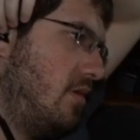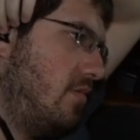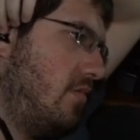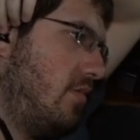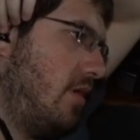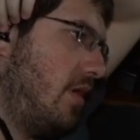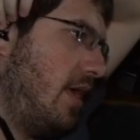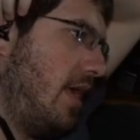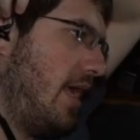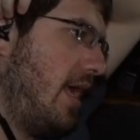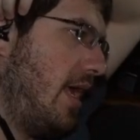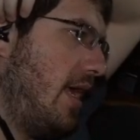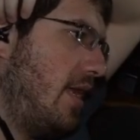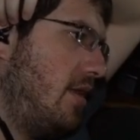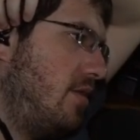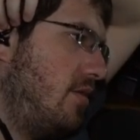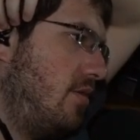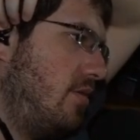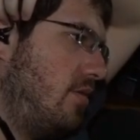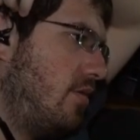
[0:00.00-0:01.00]
Well, add
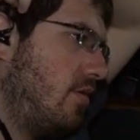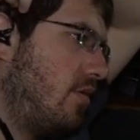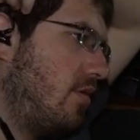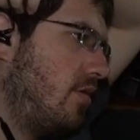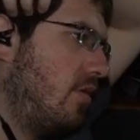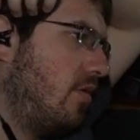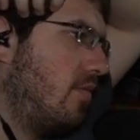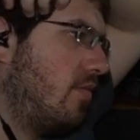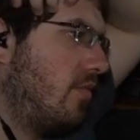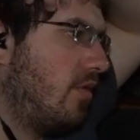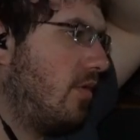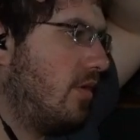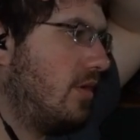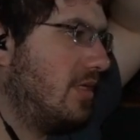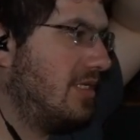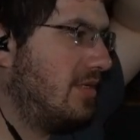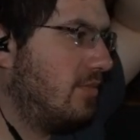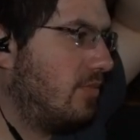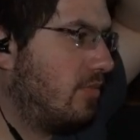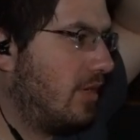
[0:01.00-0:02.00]
to your gold royal,
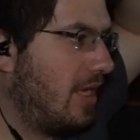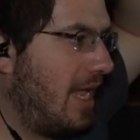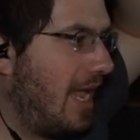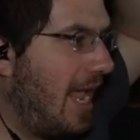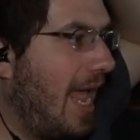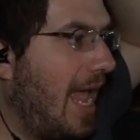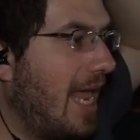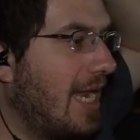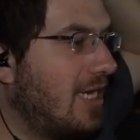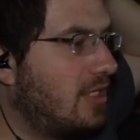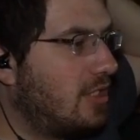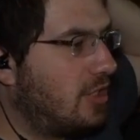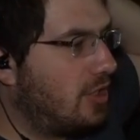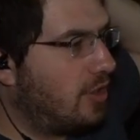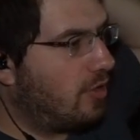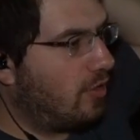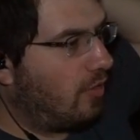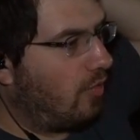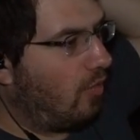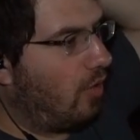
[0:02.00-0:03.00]
add to
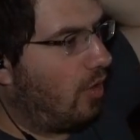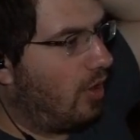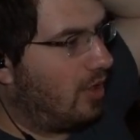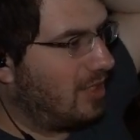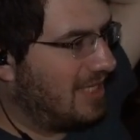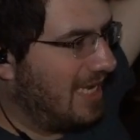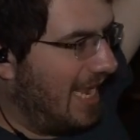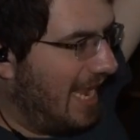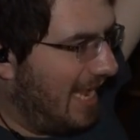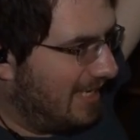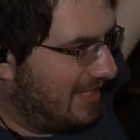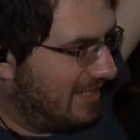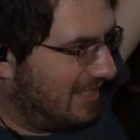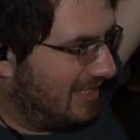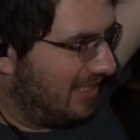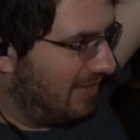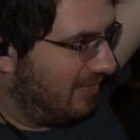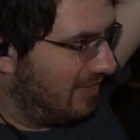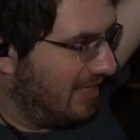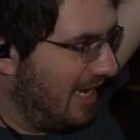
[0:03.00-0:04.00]
your royal
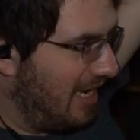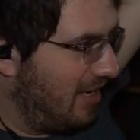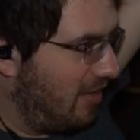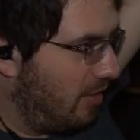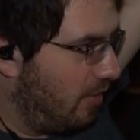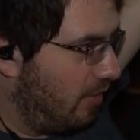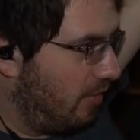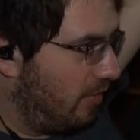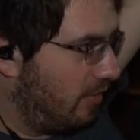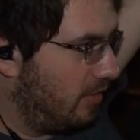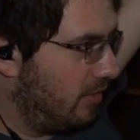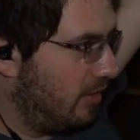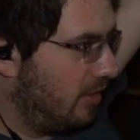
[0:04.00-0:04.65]
taxes of ten gold,